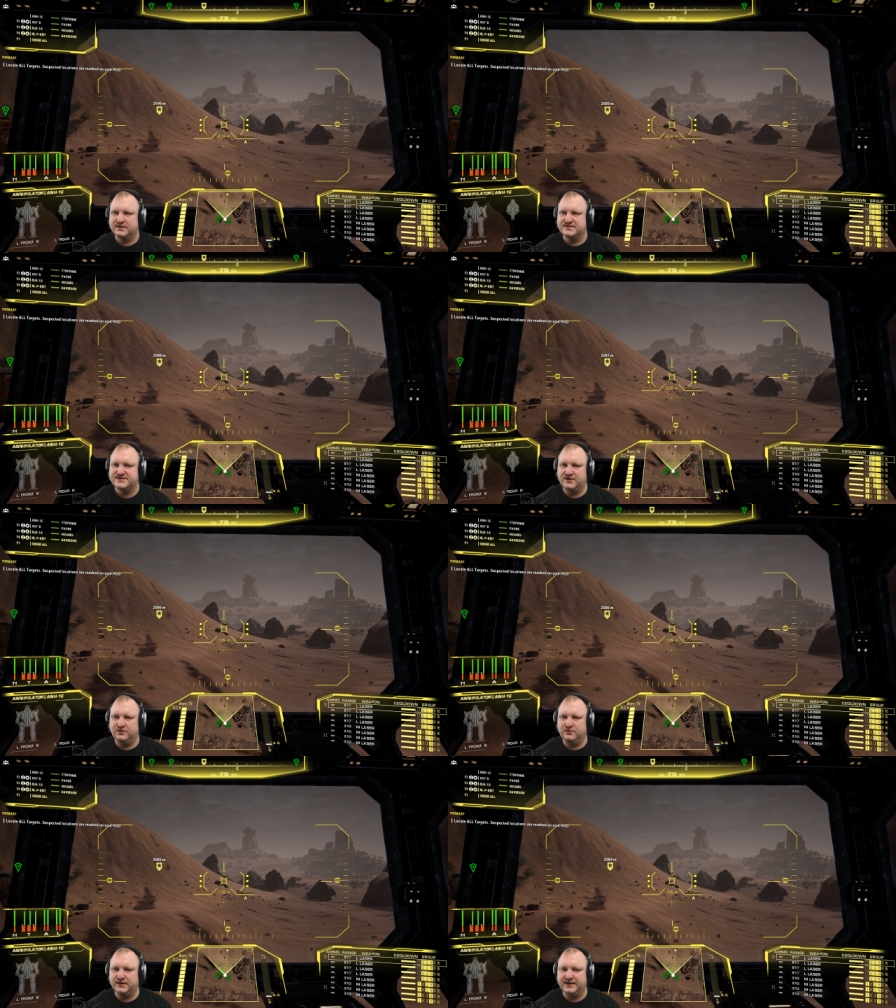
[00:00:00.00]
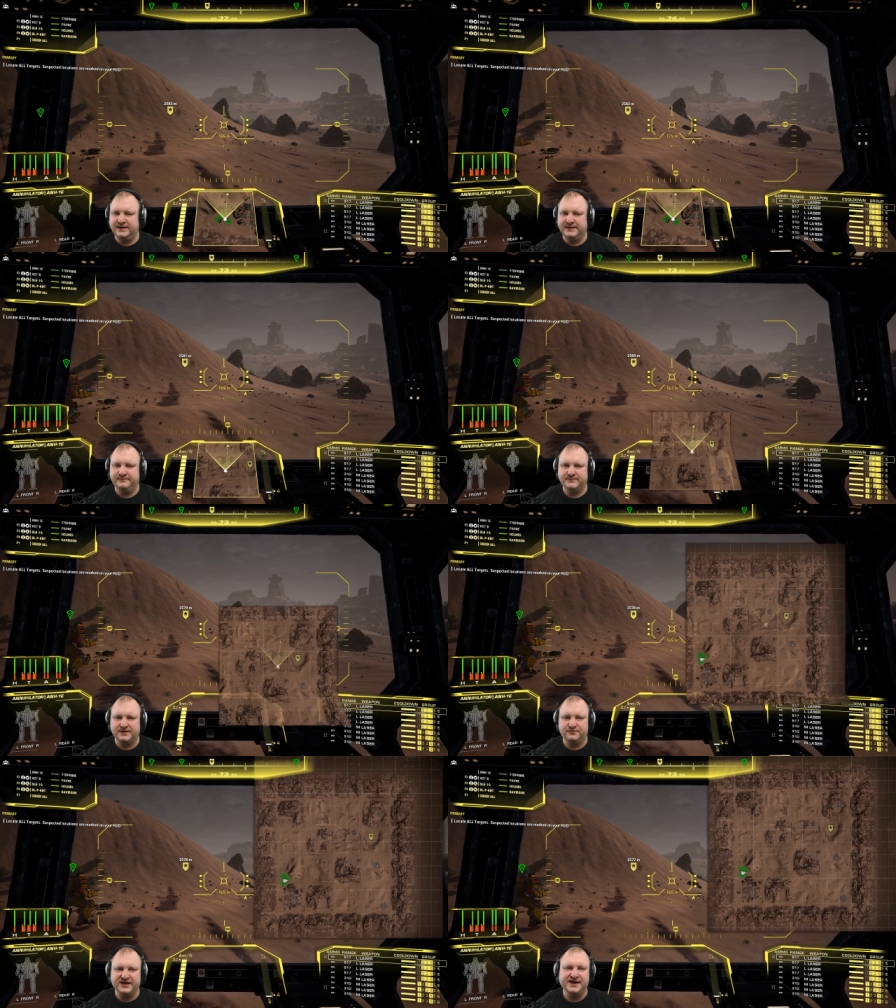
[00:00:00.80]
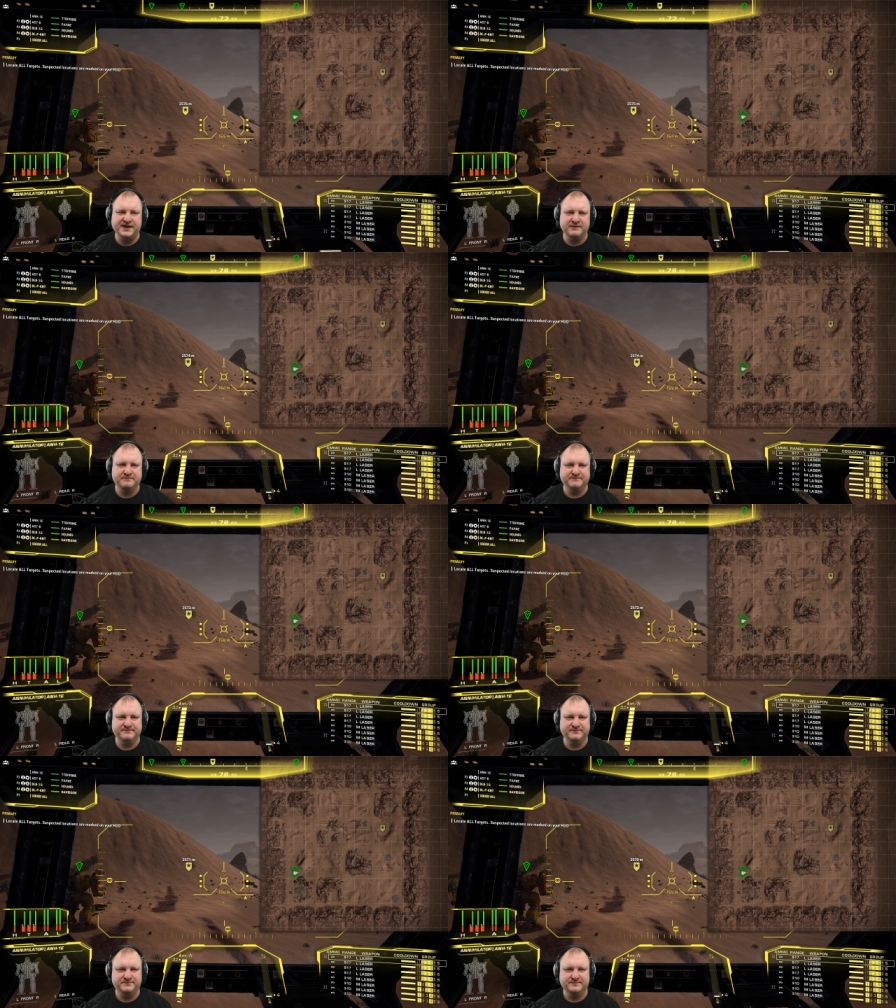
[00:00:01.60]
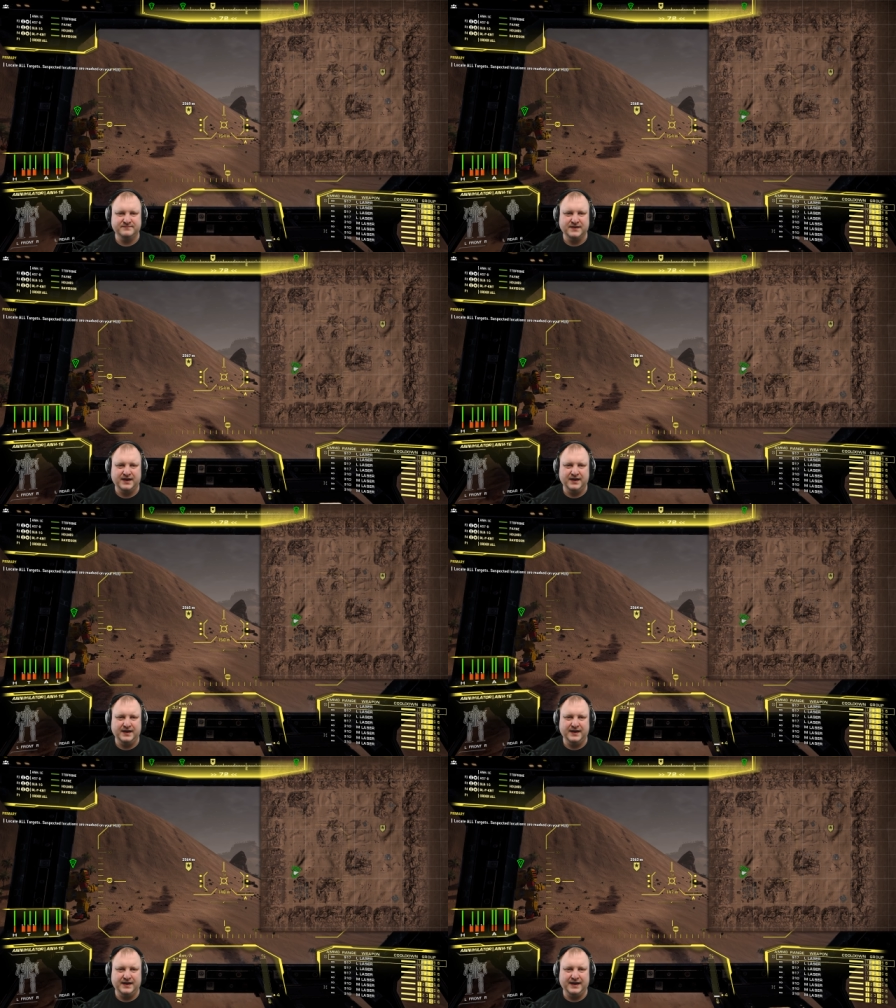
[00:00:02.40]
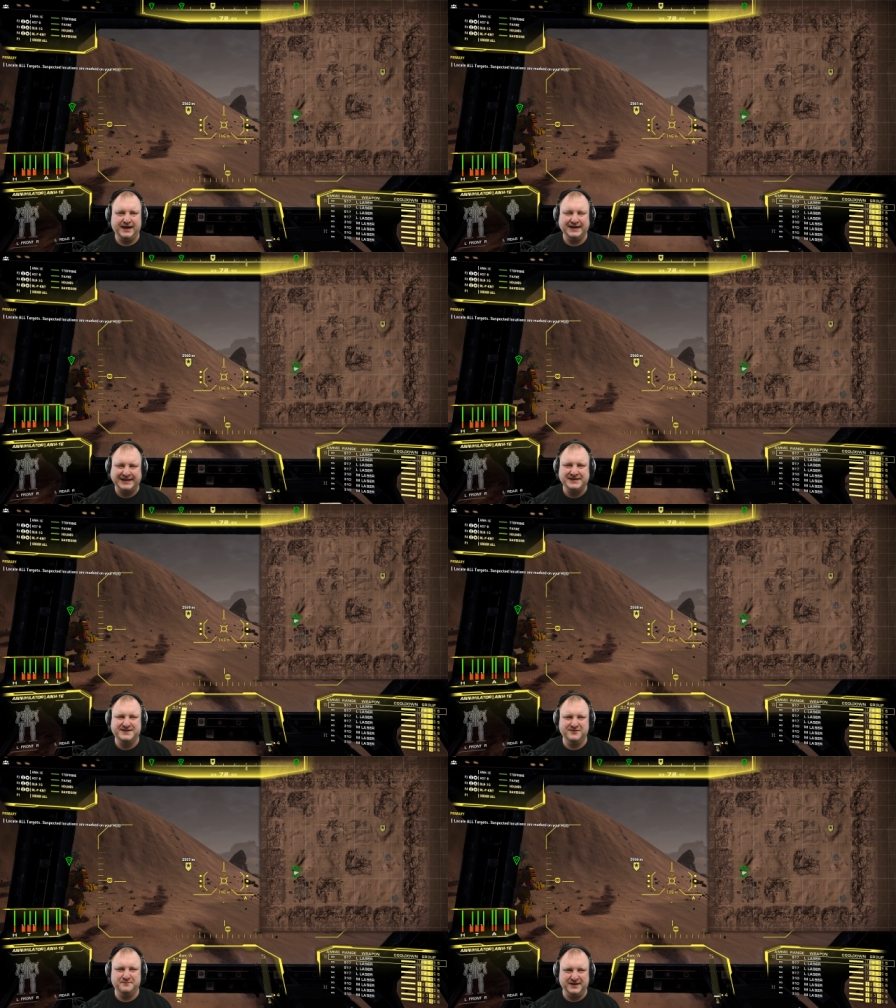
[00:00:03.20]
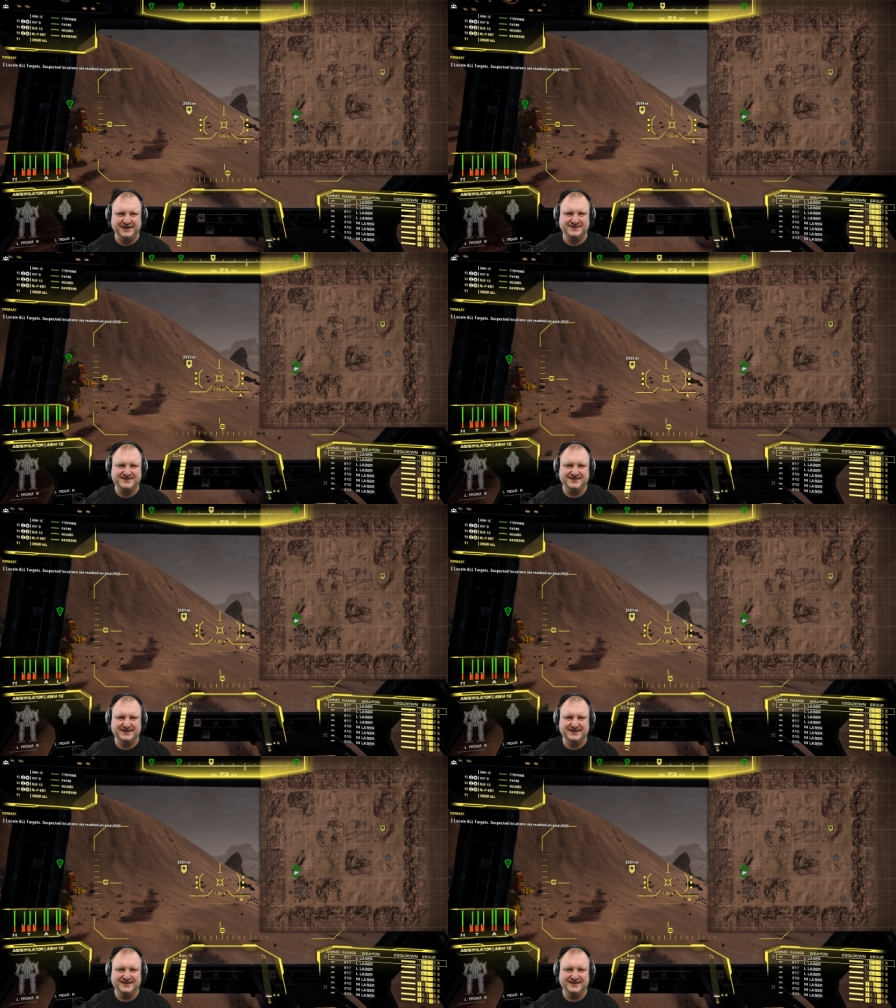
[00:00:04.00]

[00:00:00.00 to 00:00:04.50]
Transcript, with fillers: So, um, Ryana, I like you, but